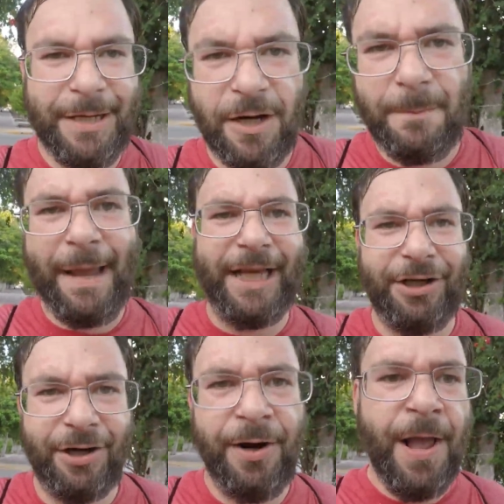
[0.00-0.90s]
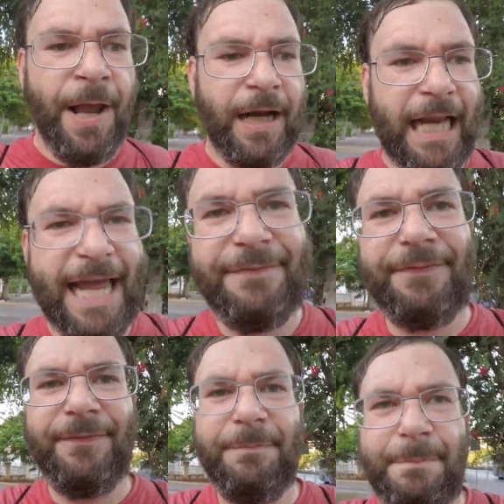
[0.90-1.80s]
you know, make your
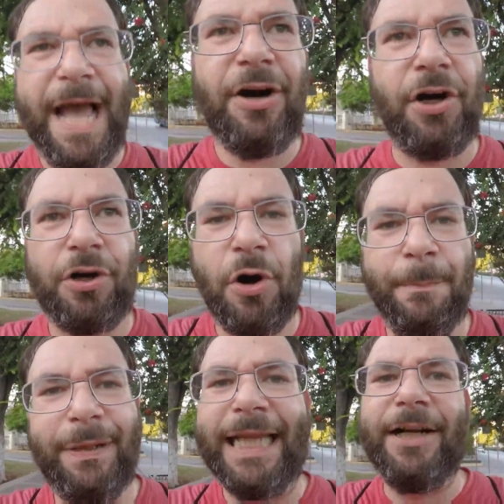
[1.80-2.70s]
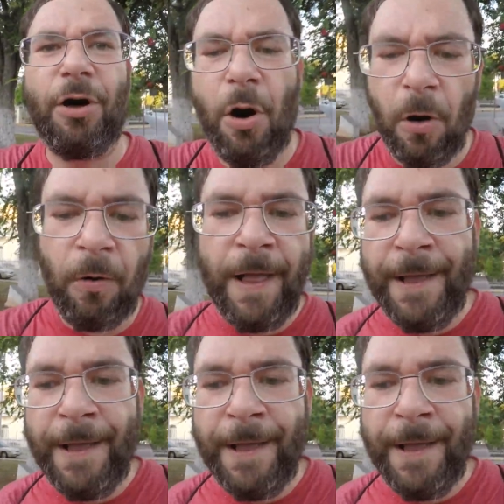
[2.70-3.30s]
life better, complete, or whole.